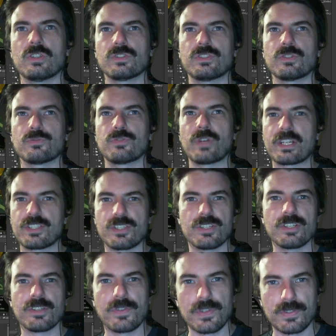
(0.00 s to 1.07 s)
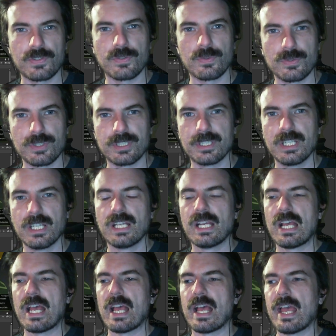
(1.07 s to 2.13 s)
direction of the story.
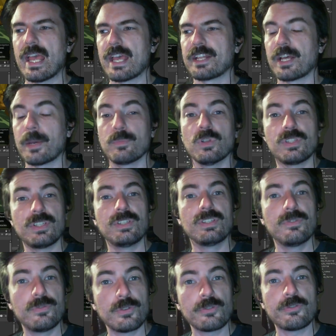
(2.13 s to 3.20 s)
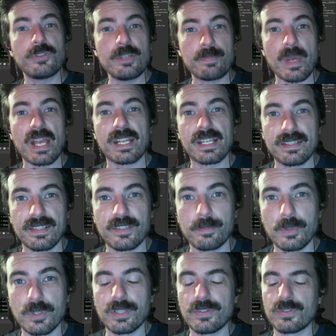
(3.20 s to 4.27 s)
And I'm looking for feedback at this
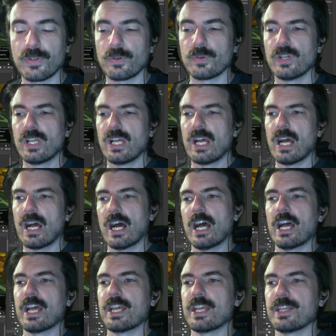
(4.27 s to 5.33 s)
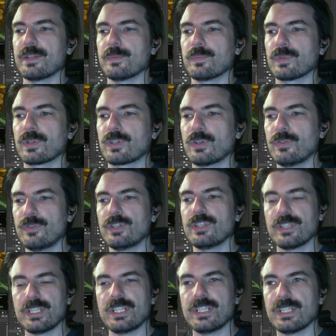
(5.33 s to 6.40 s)
point. So I'm
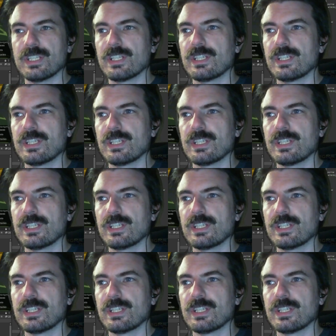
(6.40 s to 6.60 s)
currently,